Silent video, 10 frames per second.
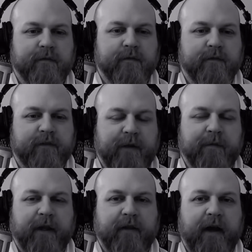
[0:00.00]
seemed
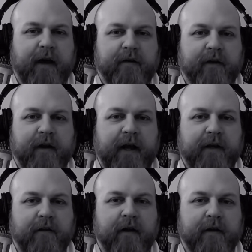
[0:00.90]
like they had a good
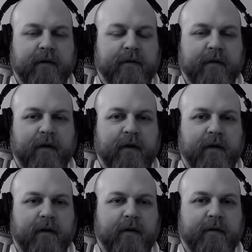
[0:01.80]
handle on it.
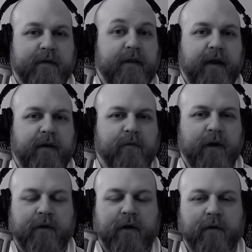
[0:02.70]
Did they? We
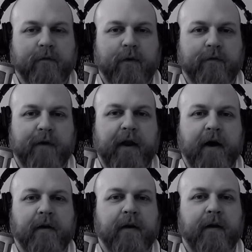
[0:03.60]
don't know. We'll find
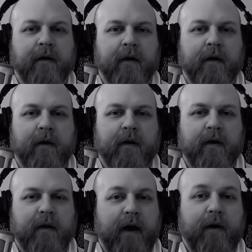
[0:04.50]
out.
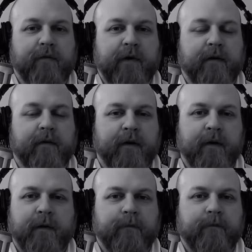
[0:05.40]
However,
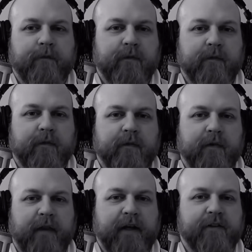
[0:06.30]

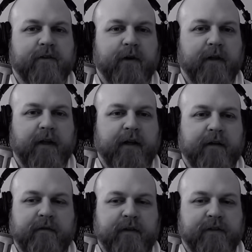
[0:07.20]
that
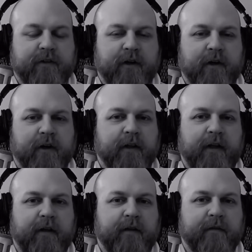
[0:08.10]
storyline is
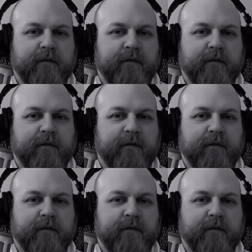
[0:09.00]
currently